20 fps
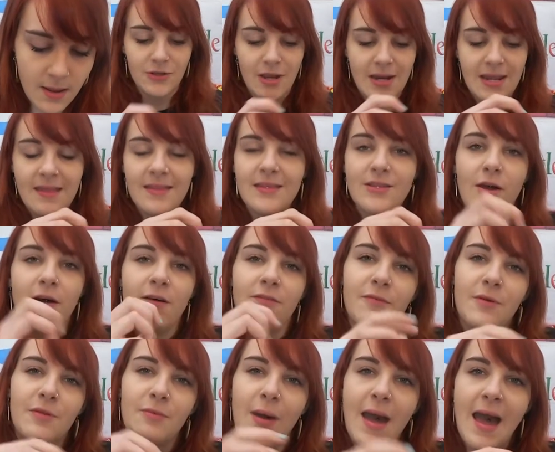Trying to get this
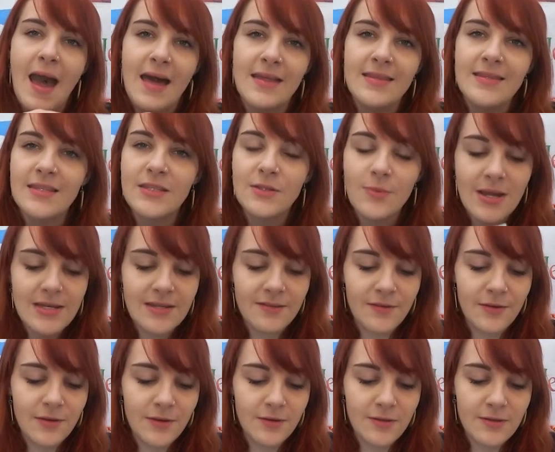off with wet hands is quite
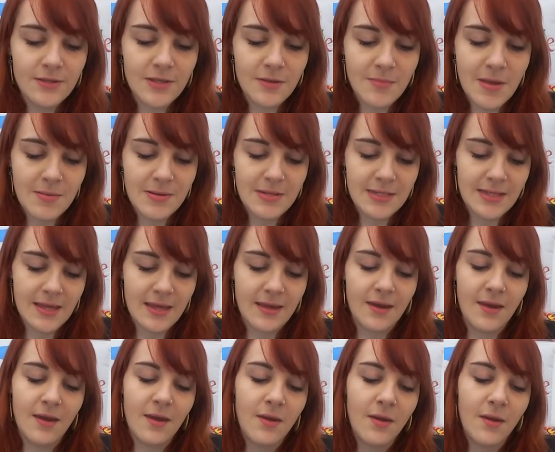difficult, so maybe just
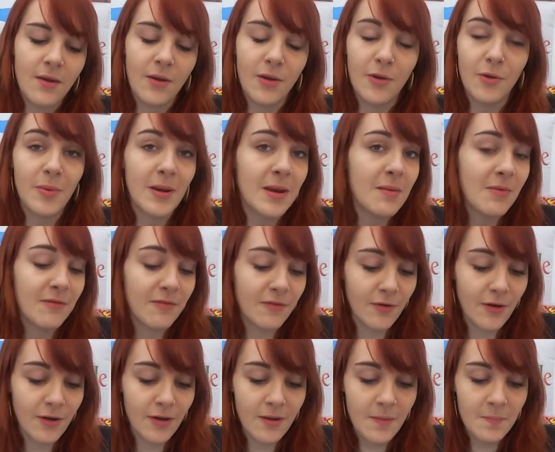like open it
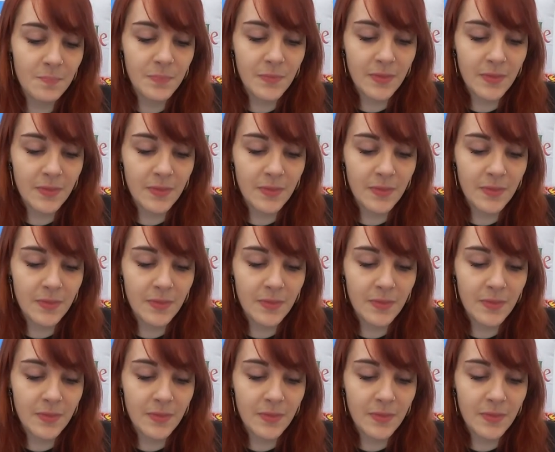before.